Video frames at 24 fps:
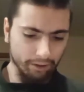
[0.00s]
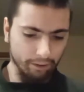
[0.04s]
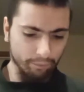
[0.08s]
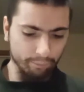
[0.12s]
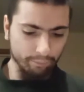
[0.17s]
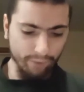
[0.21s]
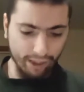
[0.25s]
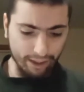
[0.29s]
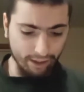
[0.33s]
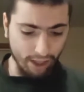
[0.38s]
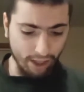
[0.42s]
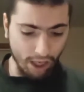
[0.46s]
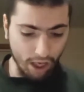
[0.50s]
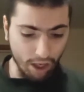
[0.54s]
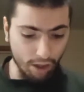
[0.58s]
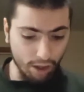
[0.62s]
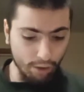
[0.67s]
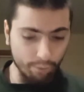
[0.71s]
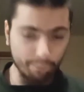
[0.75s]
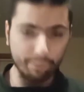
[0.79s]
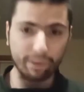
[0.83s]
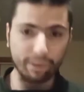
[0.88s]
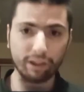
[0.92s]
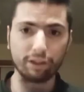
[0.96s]
Me
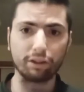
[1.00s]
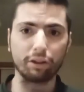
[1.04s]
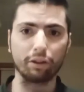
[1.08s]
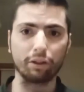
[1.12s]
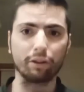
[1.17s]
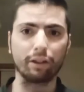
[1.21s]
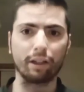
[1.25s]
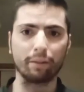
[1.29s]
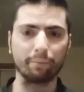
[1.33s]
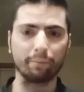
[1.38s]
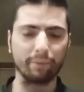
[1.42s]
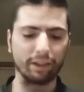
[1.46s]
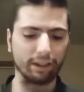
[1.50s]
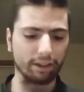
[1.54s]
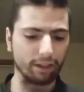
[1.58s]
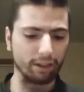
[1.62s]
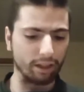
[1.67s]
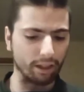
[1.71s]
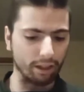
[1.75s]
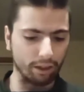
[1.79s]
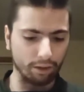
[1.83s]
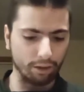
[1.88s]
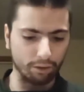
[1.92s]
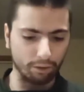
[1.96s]
know me do them me
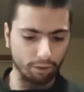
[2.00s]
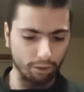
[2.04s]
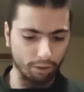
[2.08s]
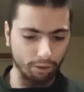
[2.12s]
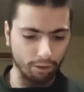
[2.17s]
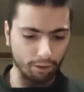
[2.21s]
go.